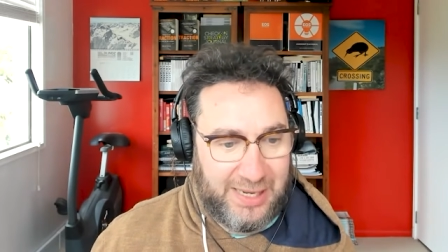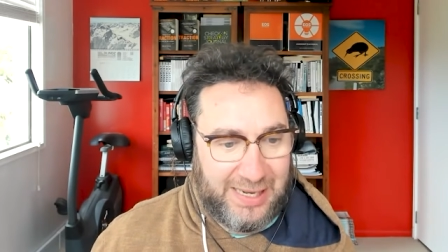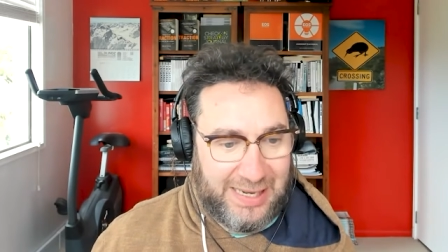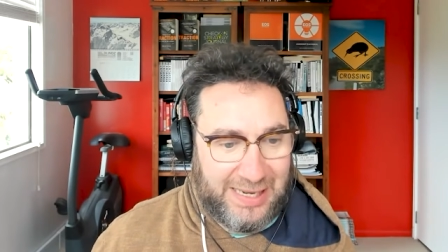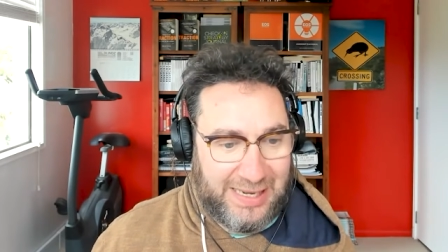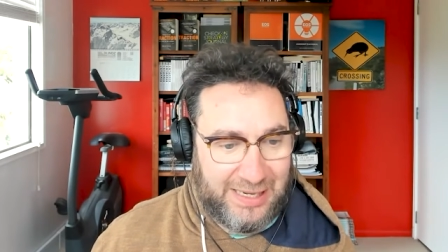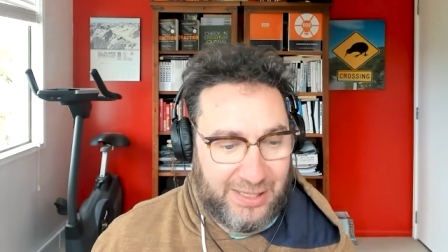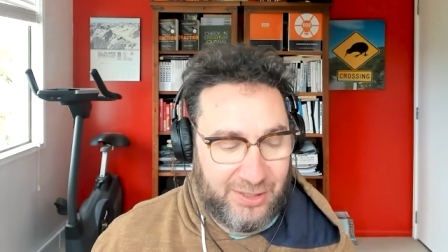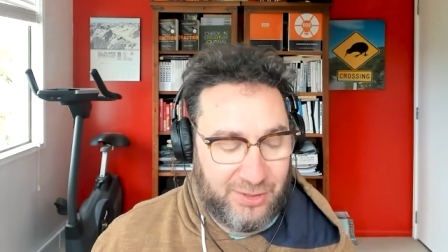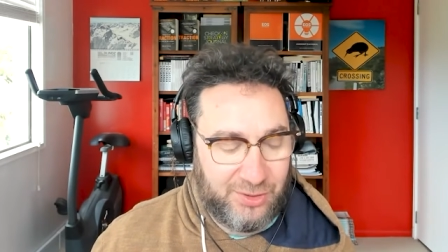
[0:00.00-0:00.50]

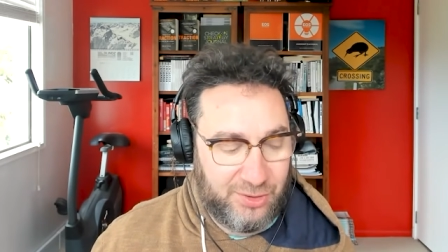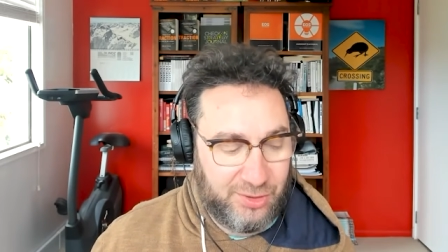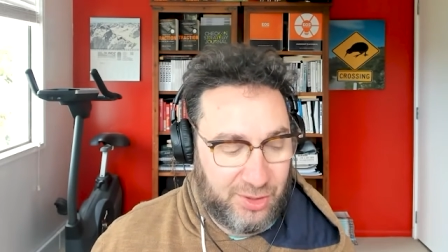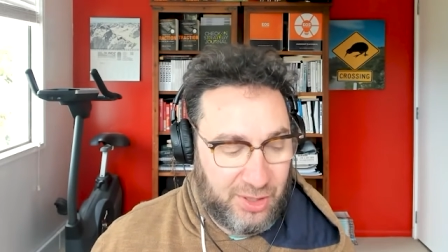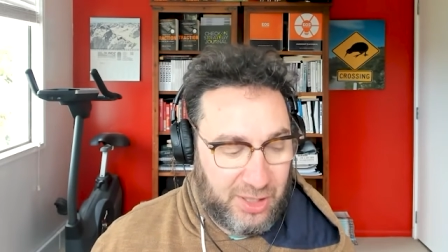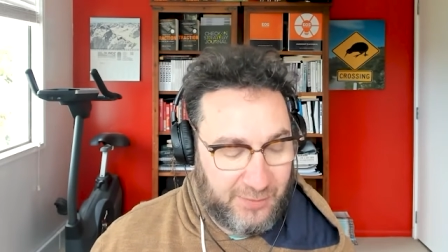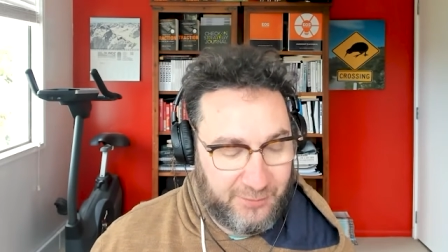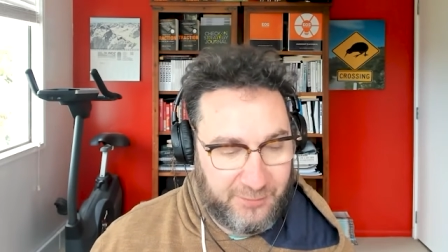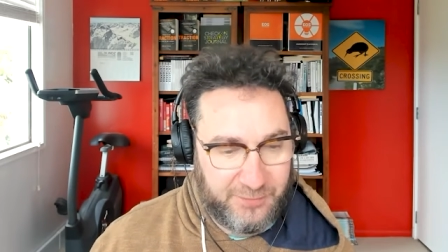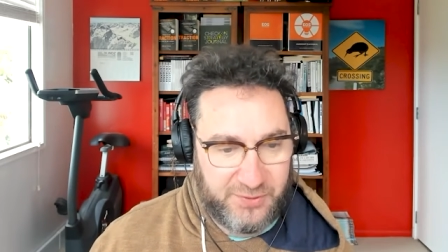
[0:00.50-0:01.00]
and
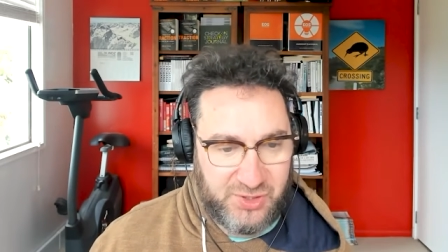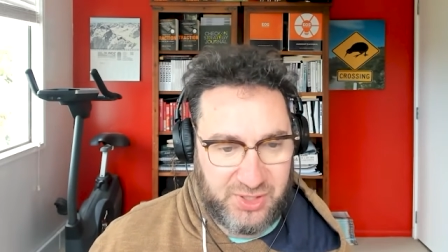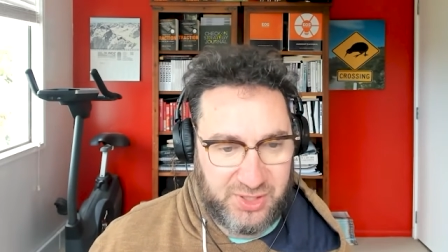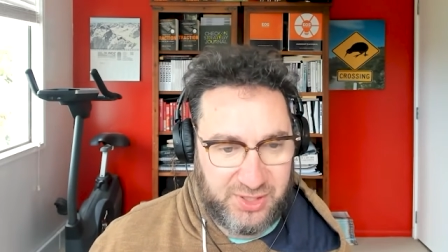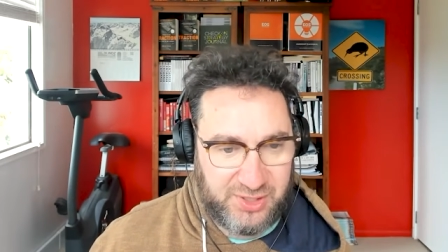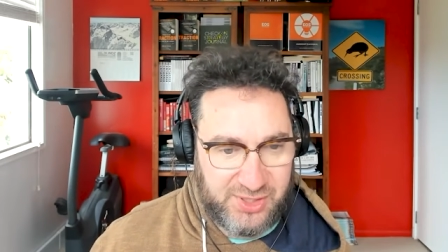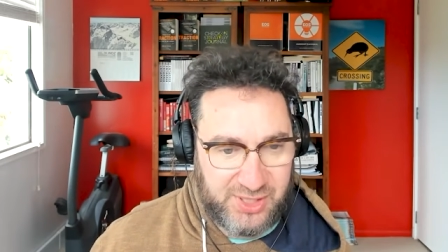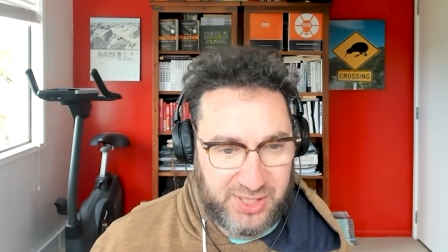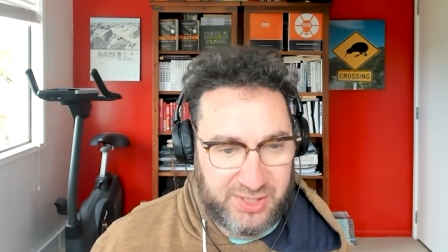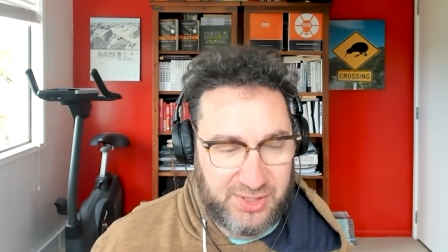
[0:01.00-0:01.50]
I'm
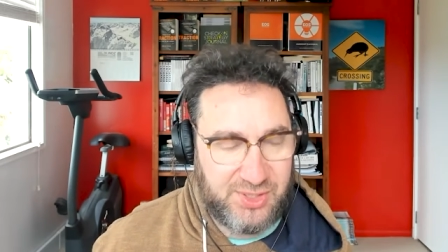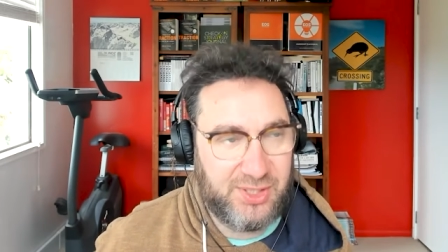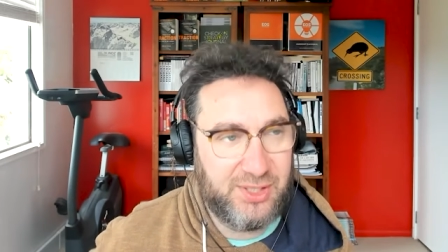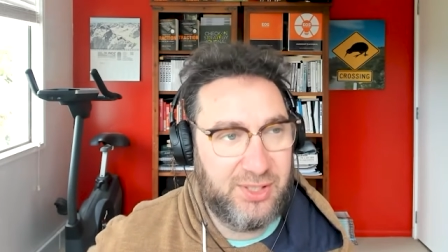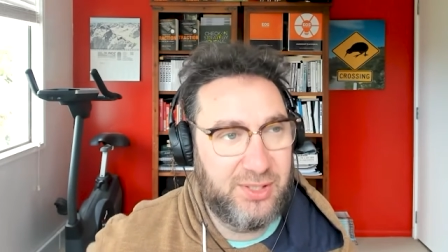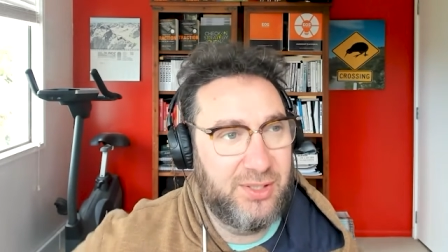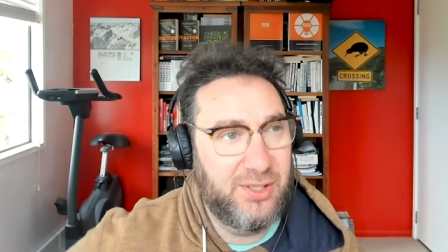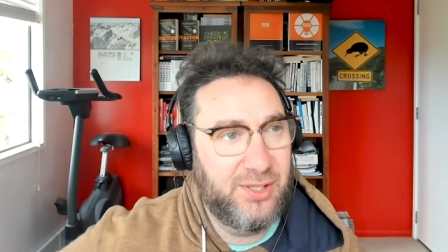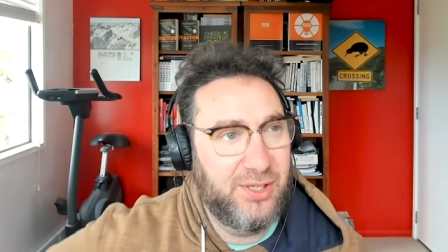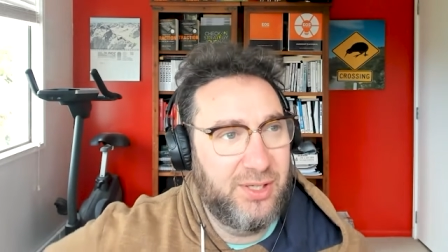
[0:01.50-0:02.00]

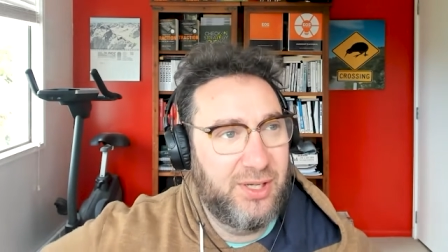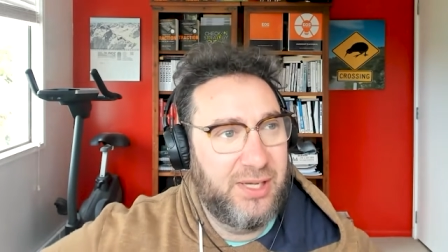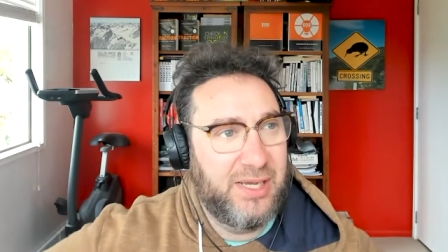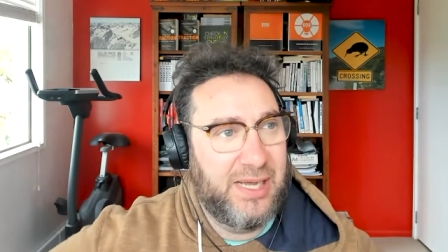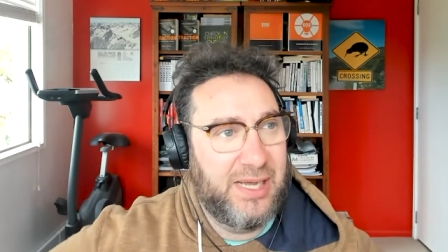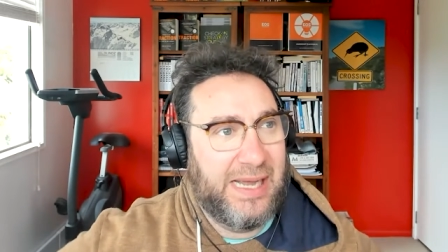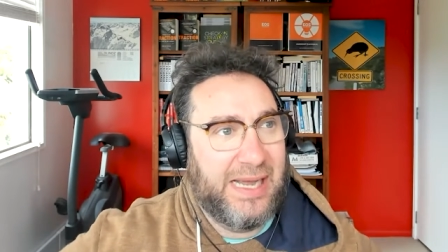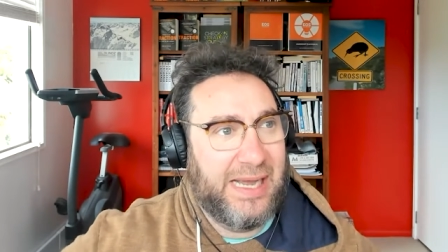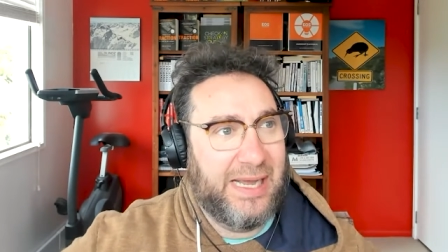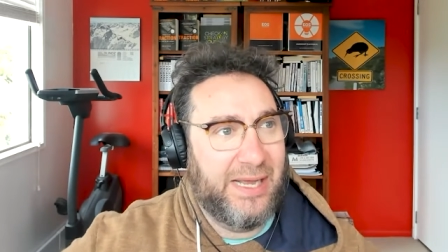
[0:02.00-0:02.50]
facilitating
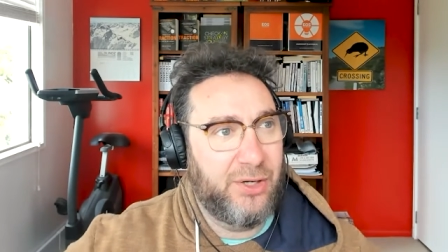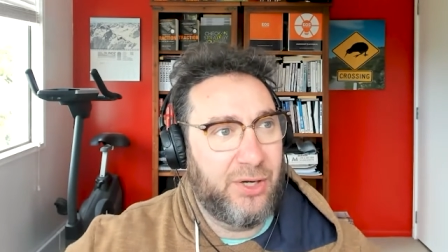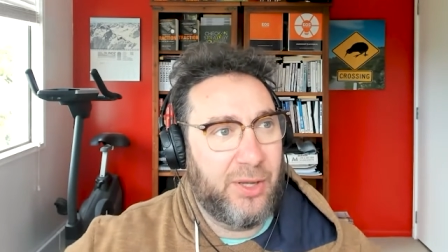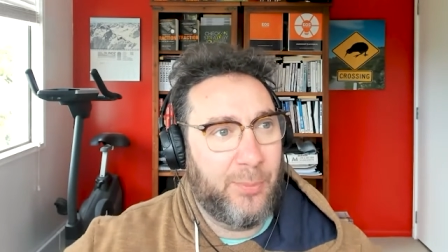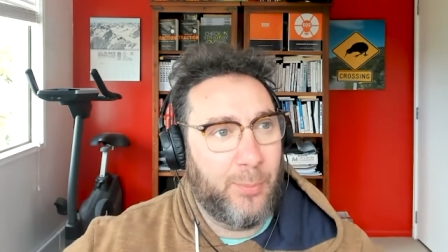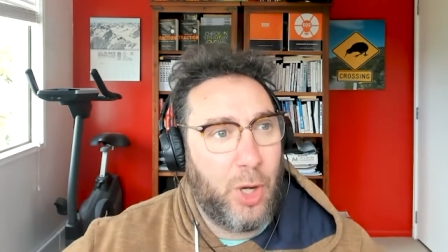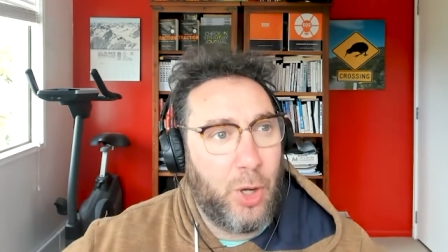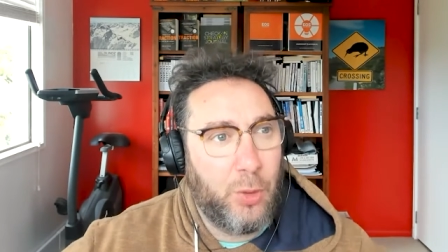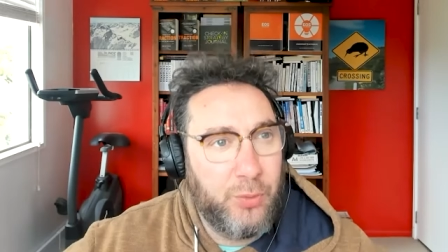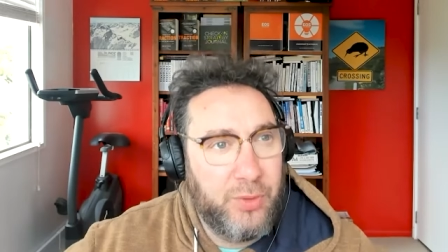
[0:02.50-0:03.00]
and
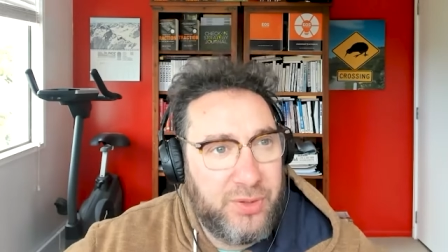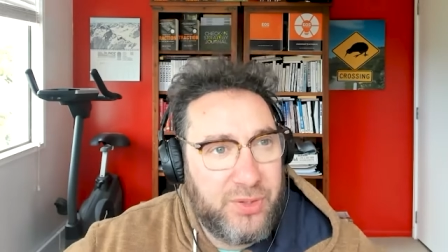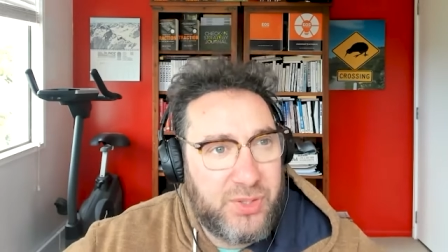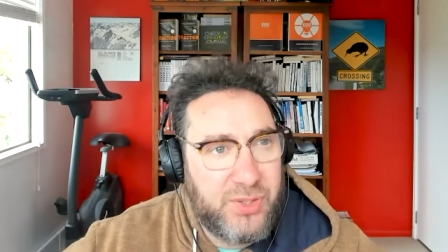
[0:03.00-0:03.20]
I'm holding